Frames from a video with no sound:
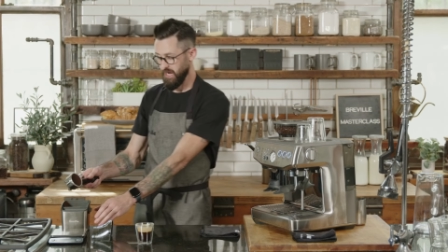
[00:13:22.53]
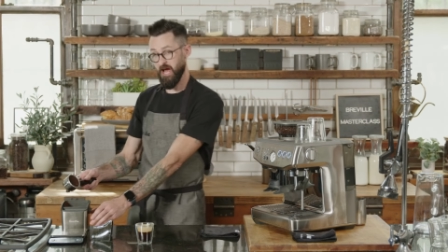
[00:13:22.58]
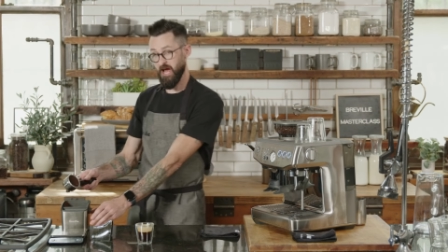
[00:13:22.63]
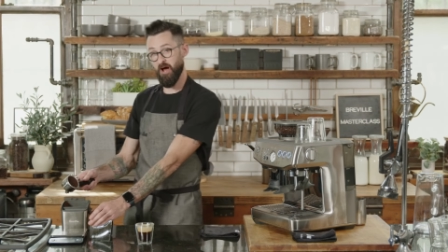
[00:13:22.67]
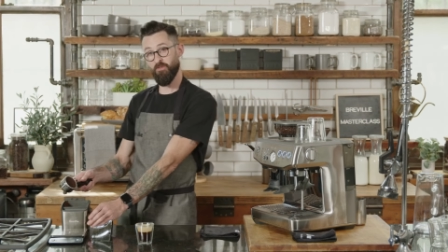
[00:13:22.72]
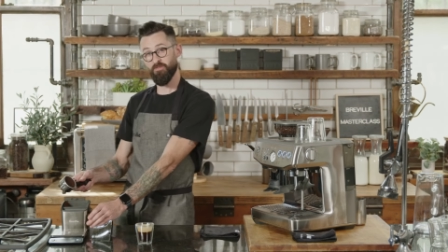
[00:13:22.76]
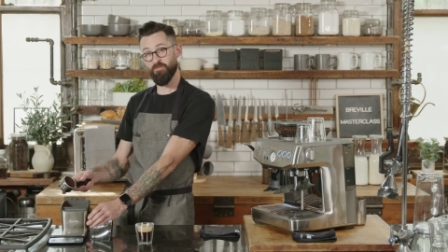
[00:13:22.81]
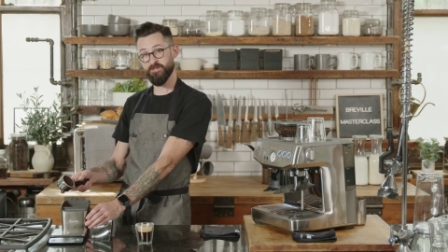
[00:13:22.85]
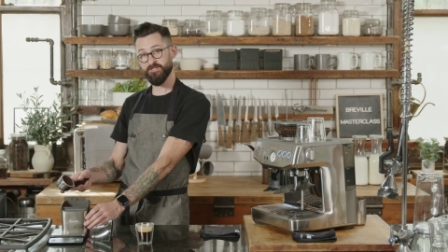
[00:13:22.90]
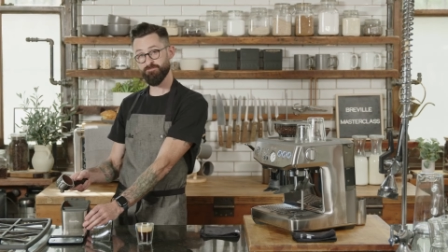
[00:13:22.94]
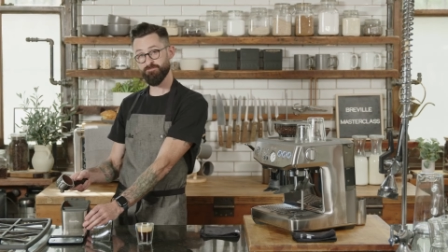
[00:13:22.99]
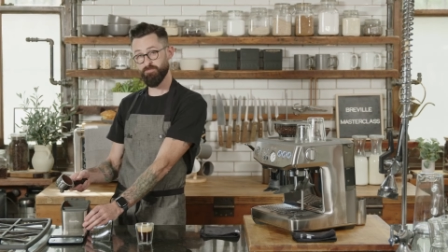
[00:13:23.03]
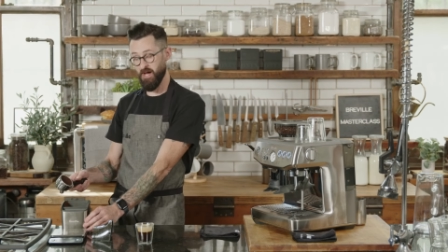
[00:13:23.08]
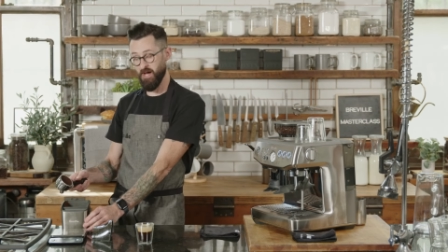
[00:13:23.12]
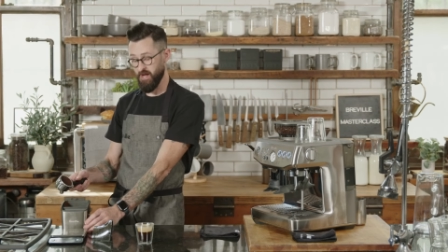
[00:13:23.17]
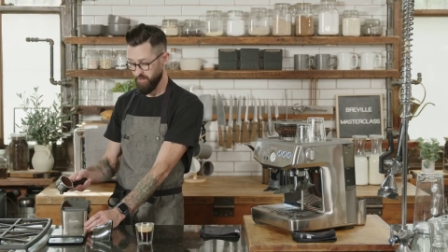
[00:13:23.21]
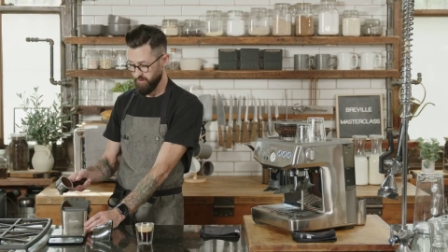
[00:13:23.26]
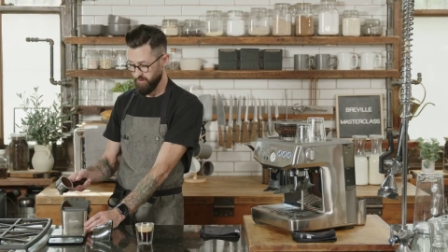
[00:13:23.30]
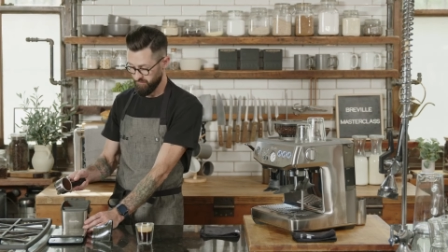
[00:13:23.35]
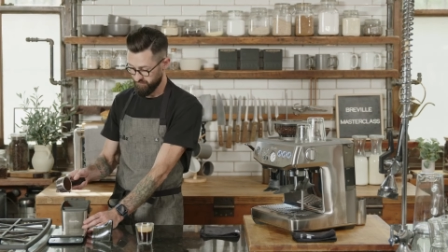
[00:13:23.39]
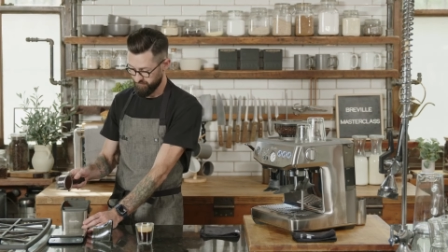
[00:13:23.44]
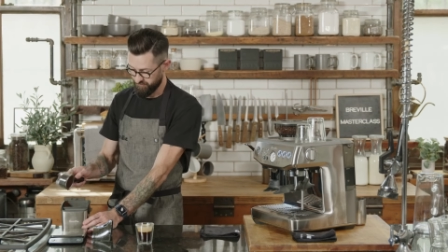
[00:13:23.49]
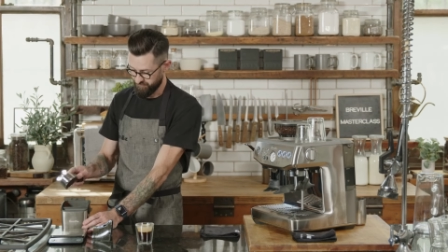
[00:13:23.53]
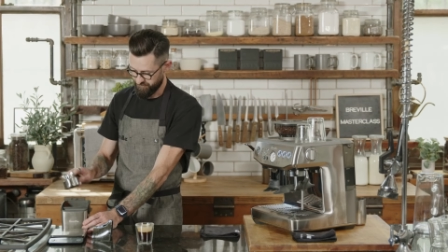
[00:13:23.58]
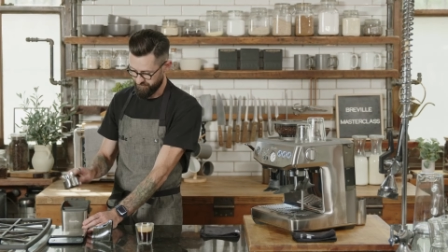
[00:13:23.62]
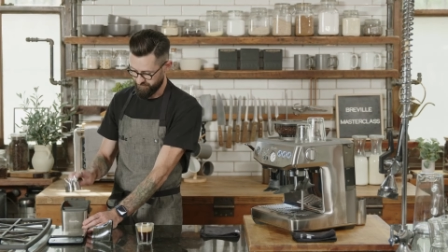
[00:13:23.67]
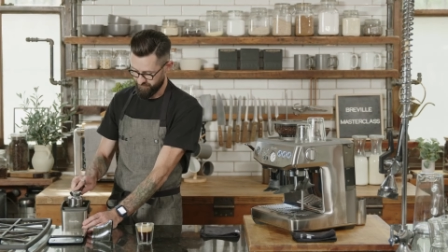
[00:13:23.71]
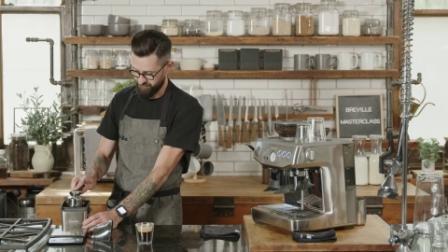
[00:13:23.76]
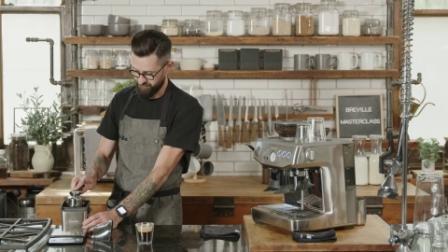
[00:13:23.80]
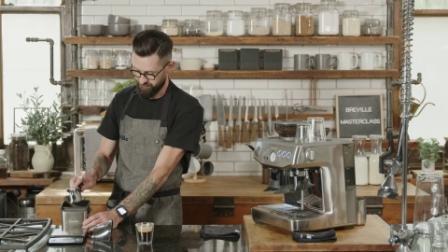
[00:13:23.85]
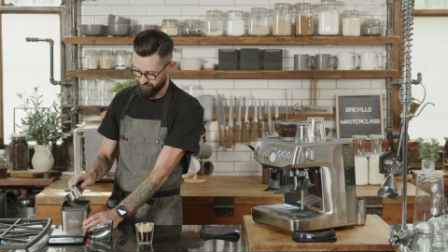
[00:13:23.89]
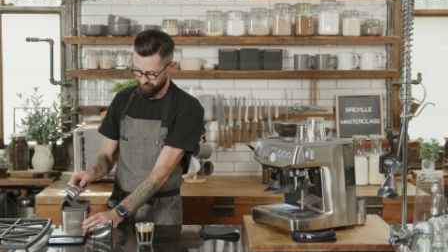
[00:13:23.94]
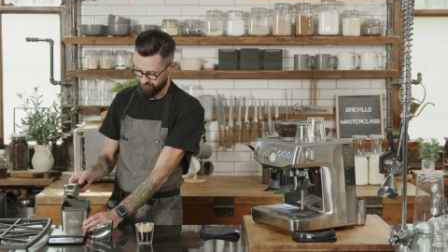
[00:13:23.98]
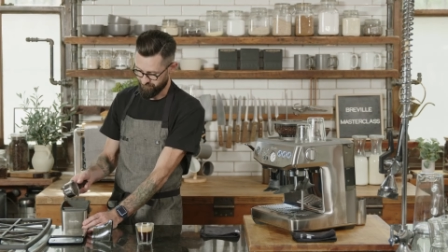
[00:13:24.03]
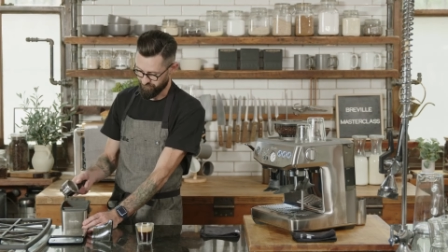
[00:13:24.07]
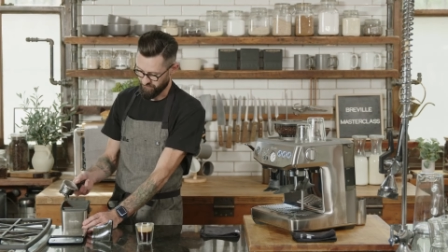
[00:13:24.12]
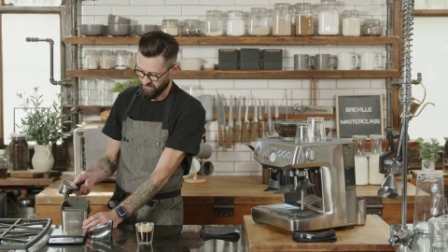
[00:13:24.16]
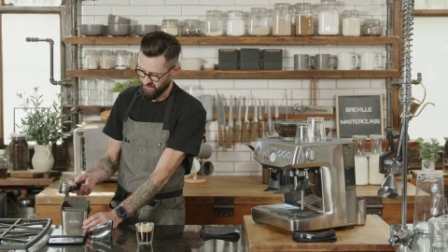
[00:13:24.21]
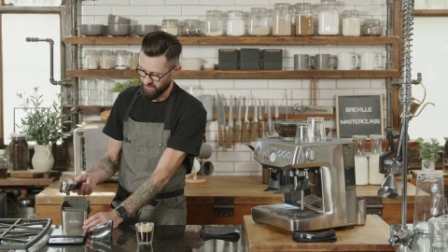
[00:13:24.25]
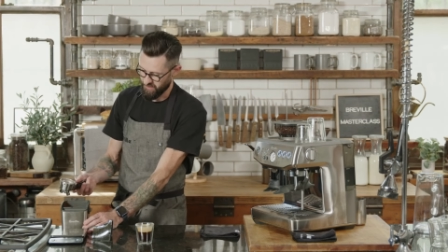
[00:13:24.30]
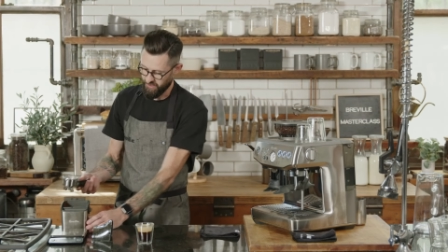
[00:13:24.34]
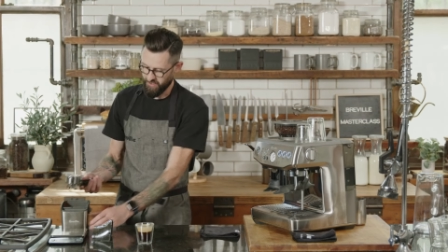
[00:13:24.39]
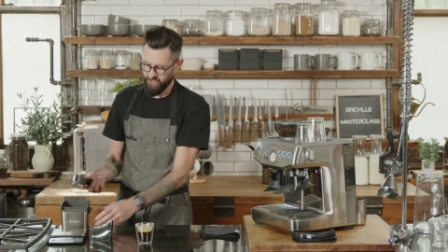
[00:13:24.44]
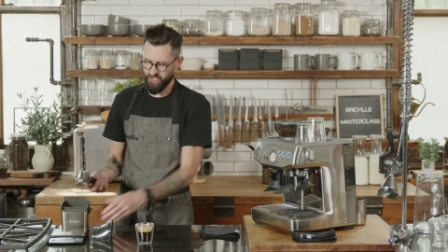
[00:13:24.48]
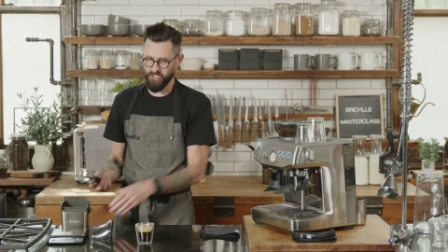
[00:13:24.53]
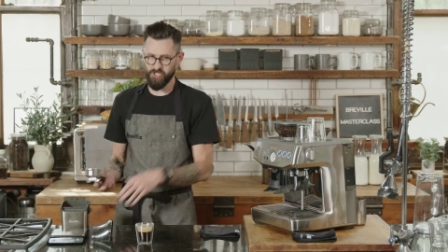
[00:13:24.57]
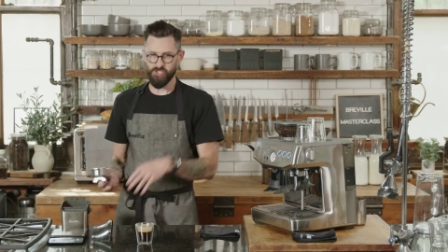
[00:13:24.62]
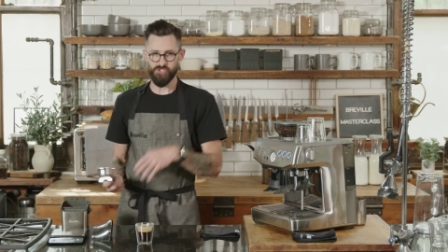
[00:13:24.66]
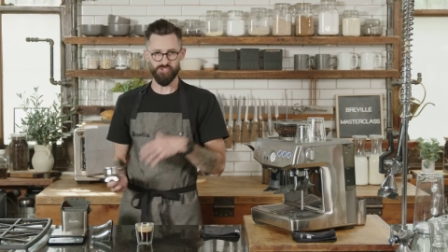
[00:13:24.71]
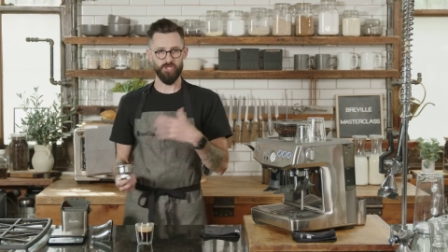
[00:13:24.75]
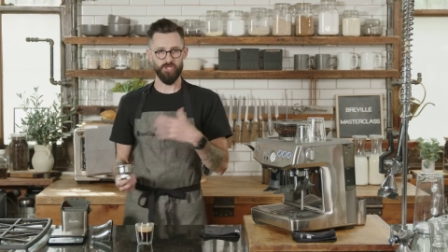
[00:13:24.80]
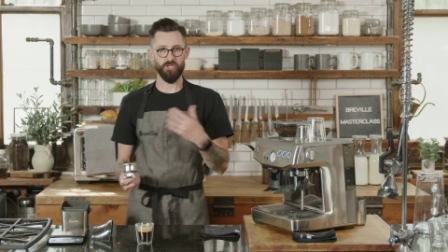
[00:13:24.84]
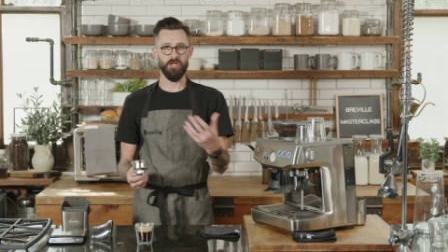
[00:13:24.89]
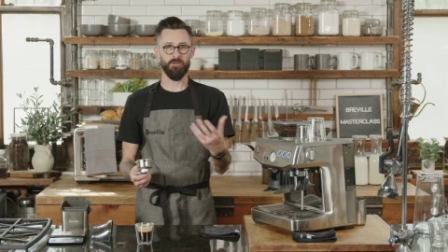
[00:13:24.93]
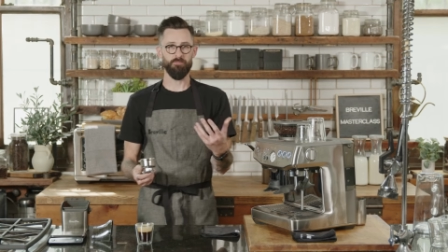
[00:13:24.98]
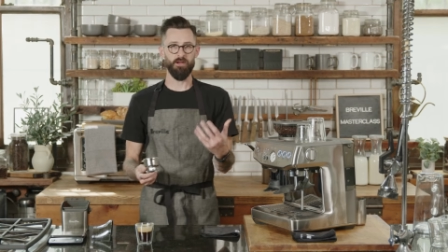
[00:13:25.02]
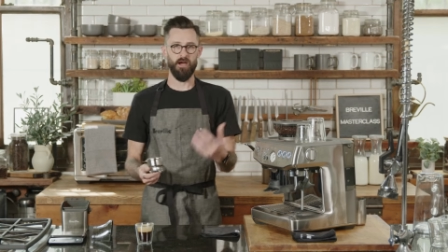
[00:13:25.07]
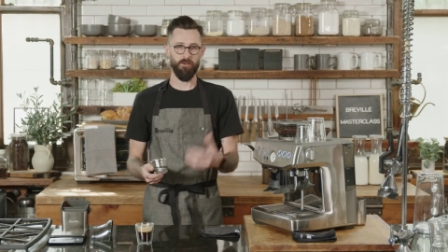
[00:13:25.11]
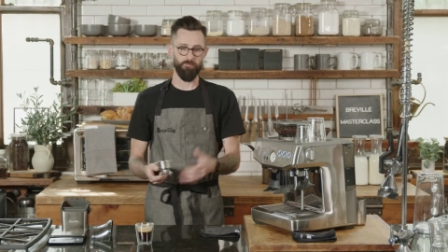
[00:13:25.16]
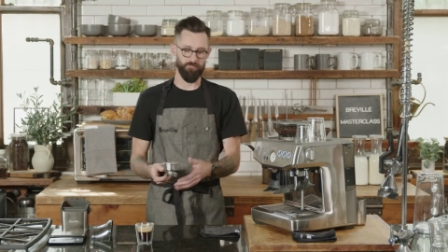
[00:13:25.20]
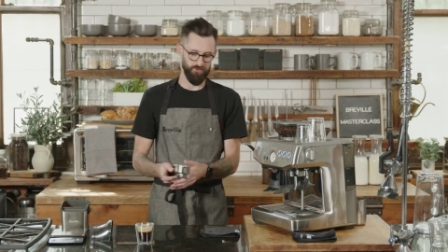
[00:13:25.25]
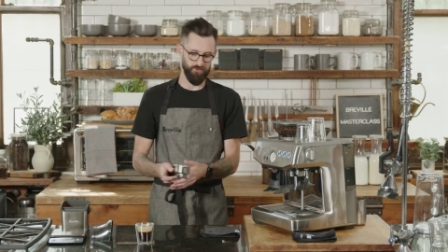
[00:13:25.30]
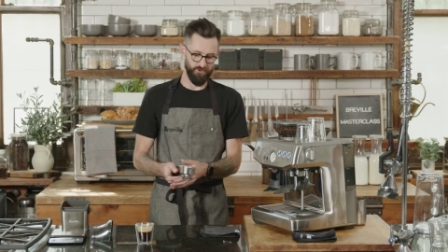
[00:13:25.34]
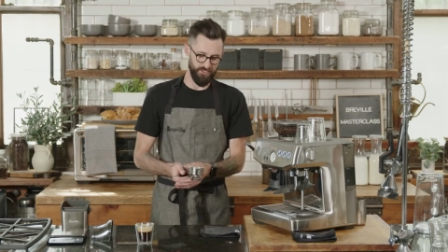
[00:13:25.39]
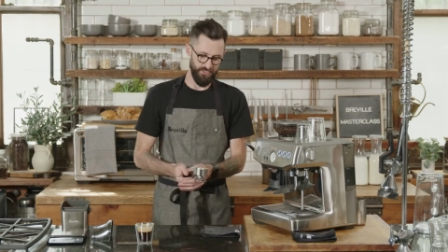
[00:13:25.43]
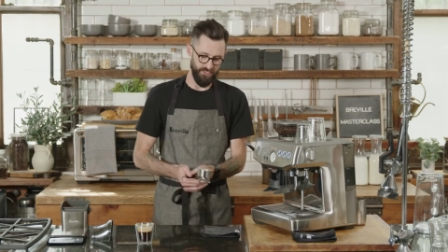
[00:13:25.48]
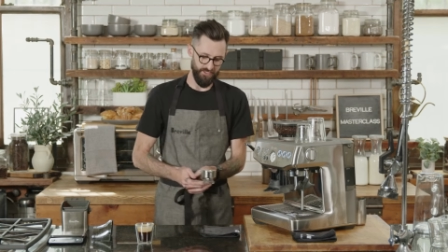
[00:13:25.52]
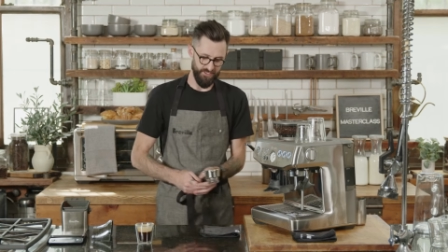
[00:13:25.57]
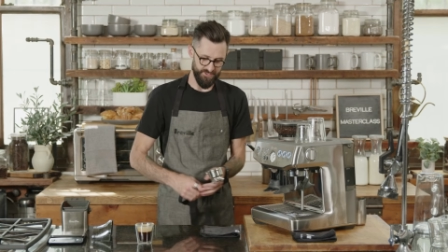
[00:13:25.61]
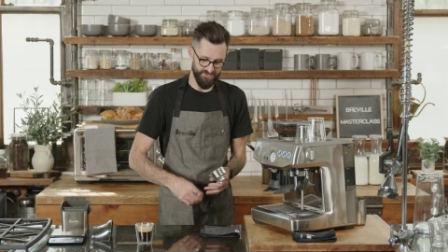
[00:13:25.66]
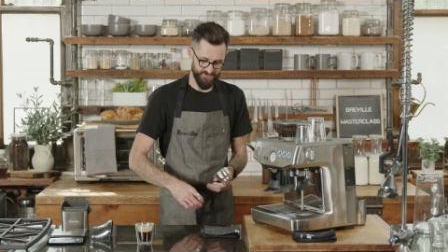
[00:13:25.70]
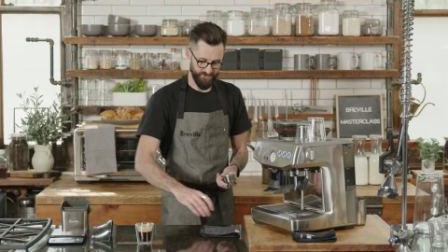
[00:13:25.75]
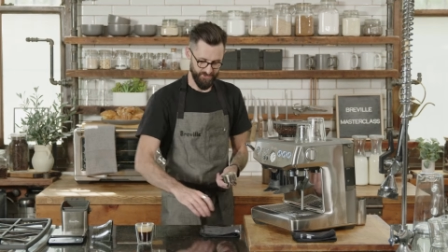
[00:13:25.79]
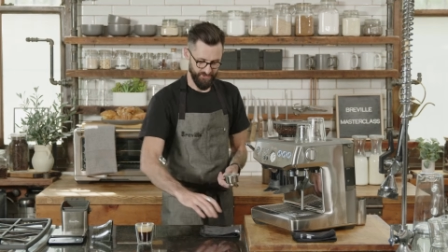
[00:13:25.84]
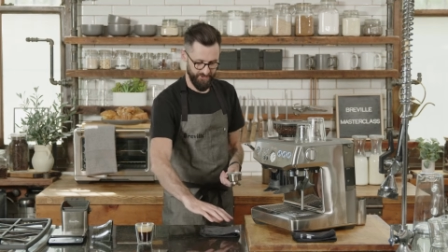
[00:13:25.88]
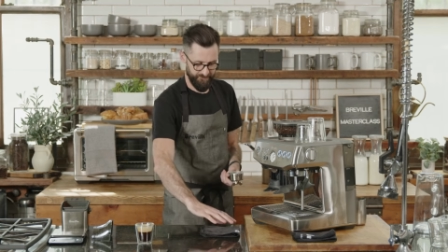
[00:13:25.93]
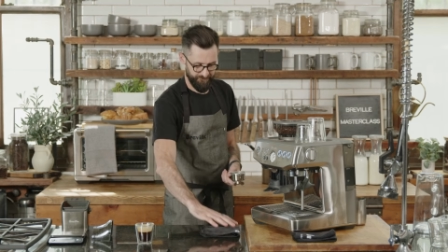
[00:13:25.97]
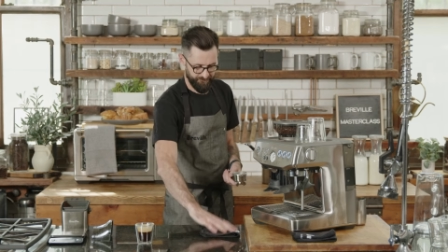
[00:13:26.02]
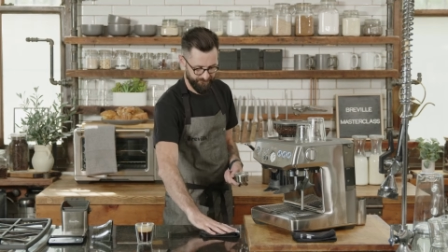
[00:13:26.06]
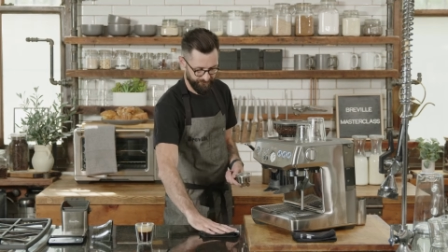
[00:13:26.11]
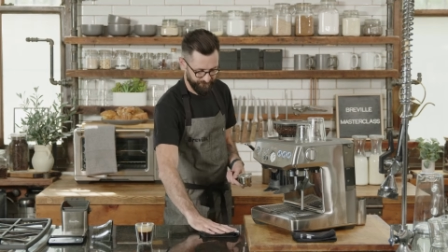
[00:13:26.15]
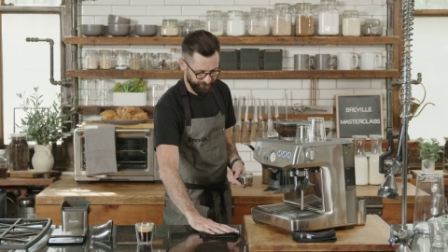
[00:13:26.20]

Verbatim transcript: out this puck should come out pretty easily.